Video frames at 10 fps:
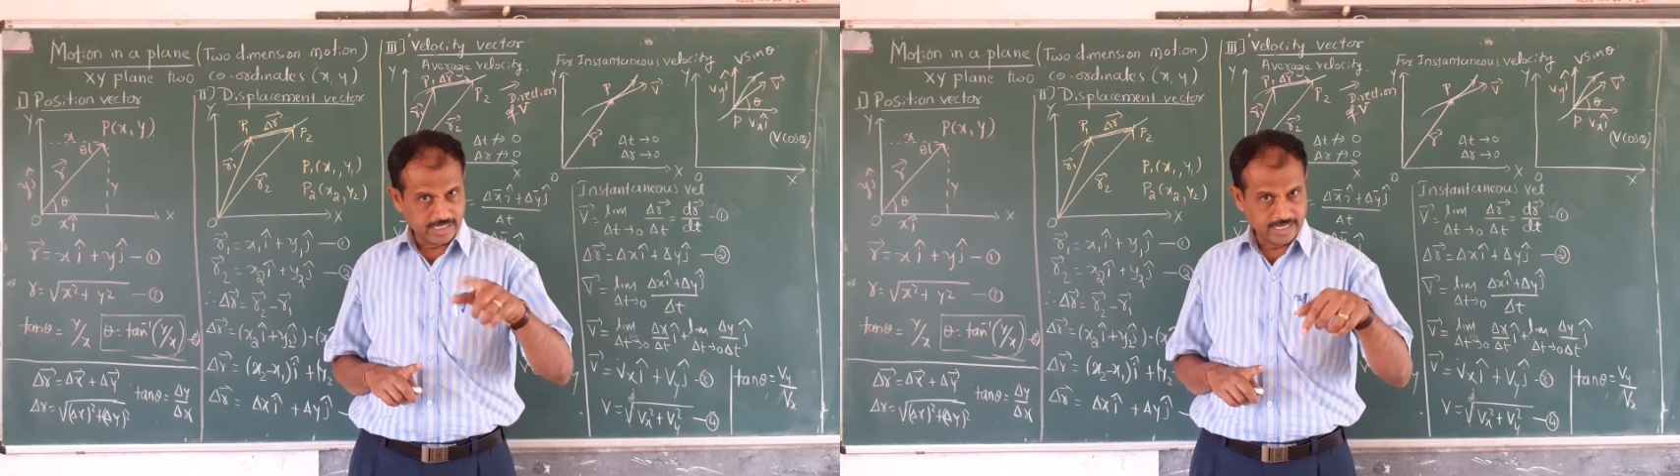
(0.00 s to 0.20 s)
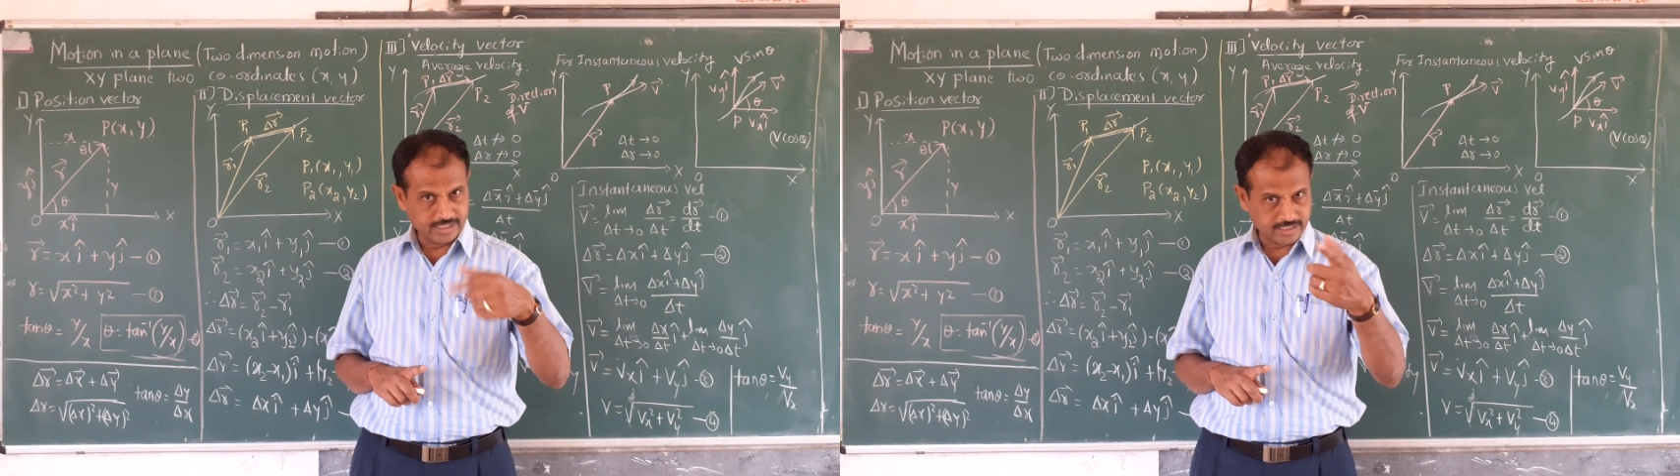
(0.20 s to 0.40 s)

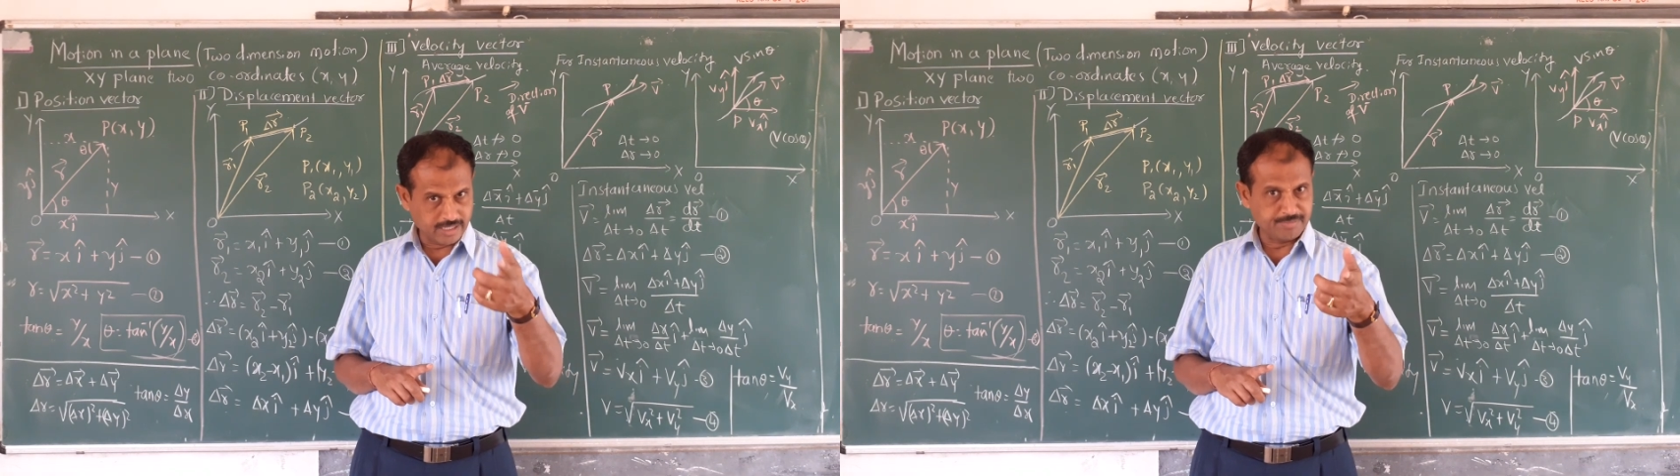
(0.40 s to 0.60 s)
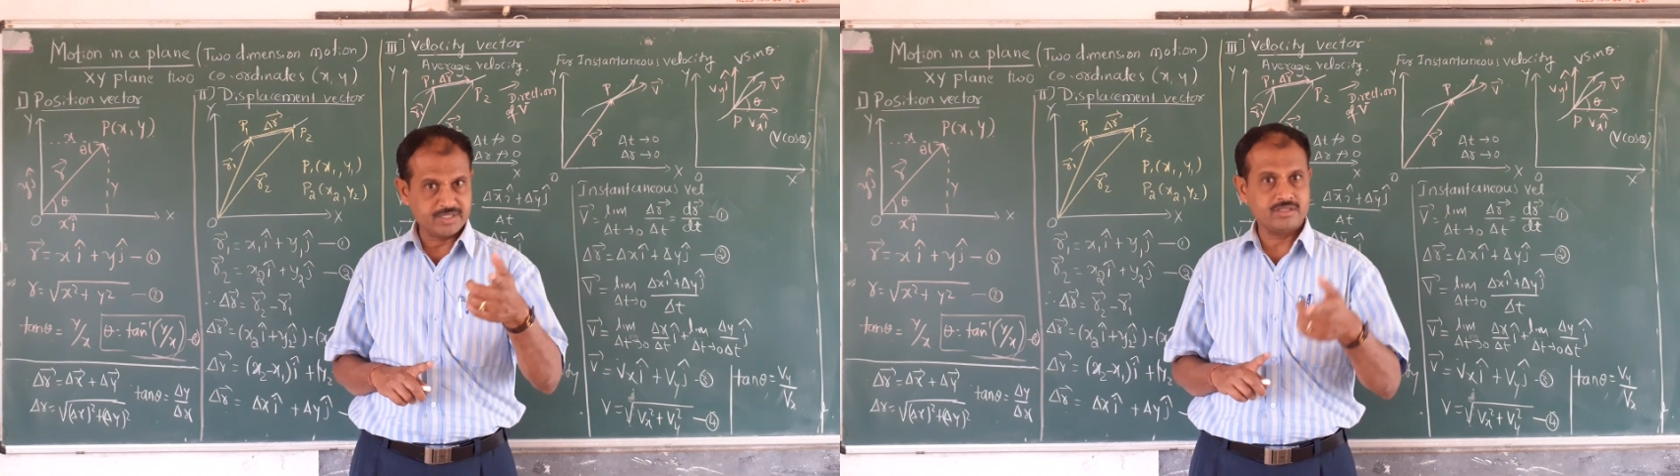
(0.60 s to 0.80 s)
I
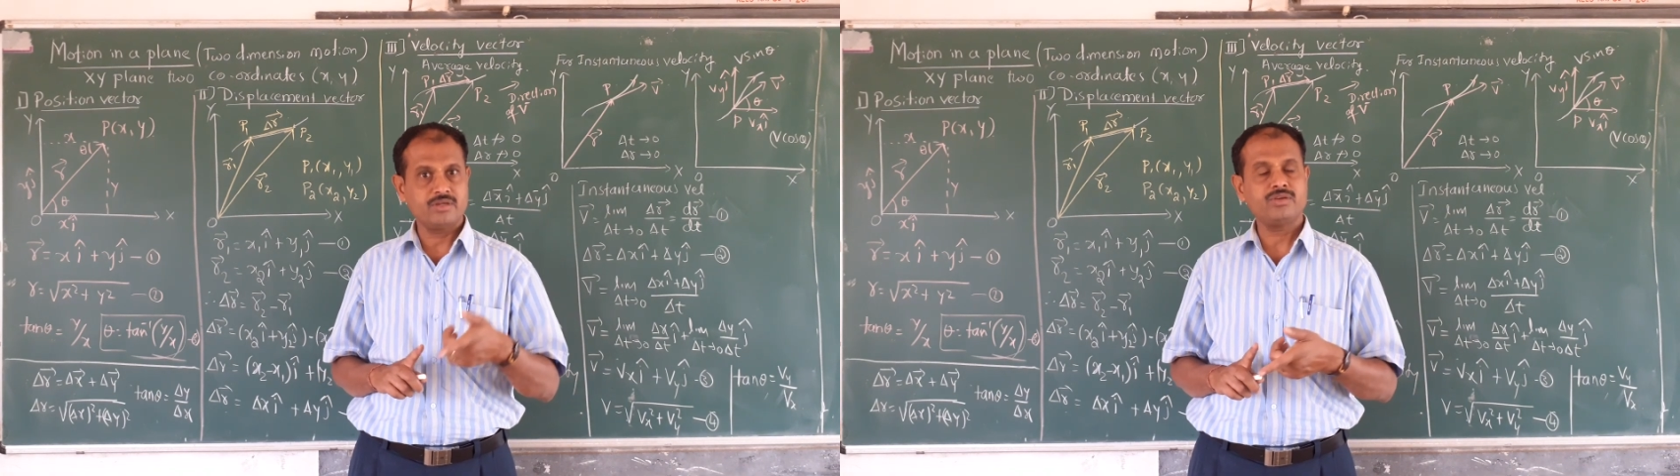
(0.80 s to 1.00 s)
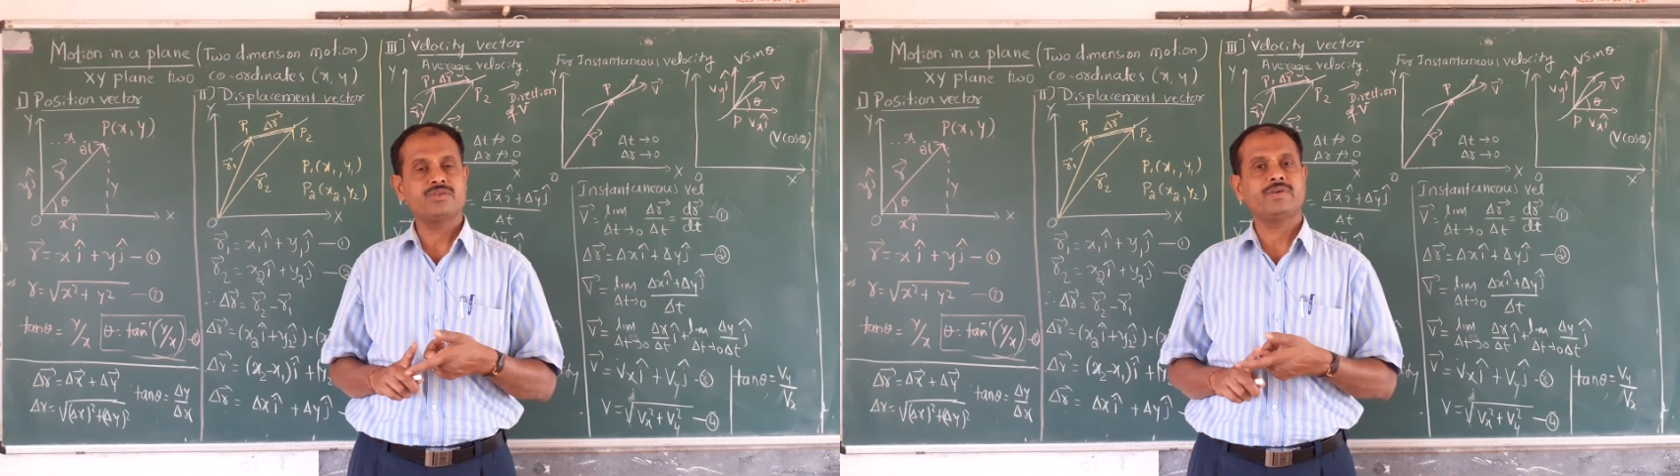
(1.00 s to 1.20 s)
cap is
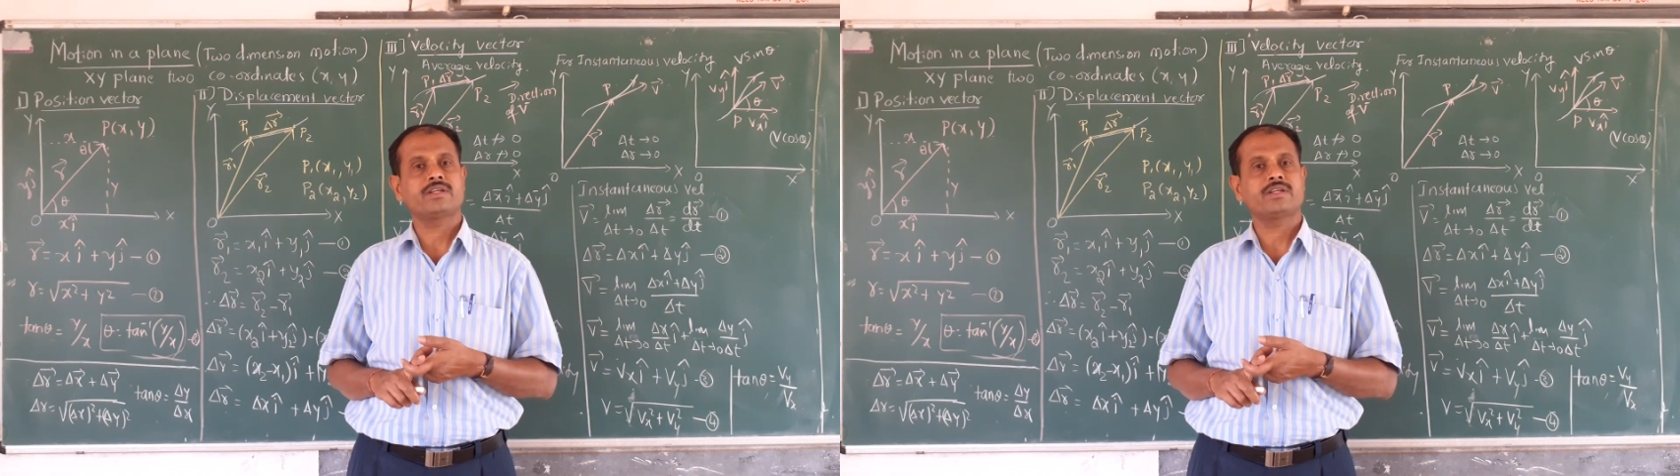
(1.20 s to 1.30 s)
the unit